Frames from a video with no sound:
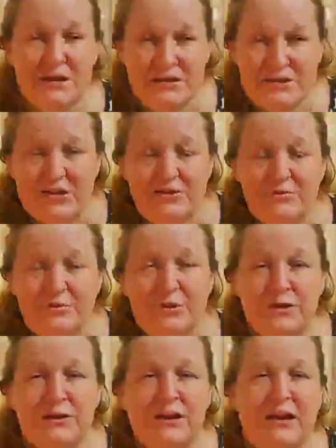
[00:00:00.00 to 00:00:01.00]
to
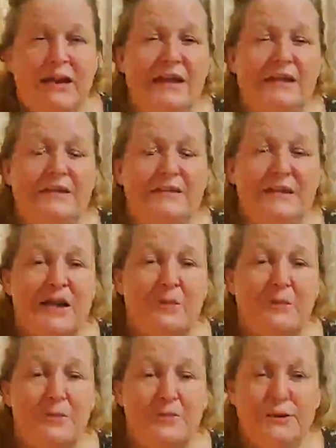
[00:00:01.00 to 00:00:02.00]
communicate and to
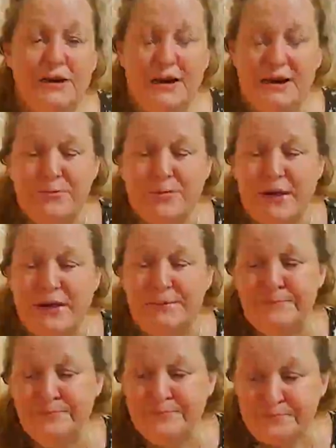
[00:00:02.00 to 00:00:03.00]
help you in any way.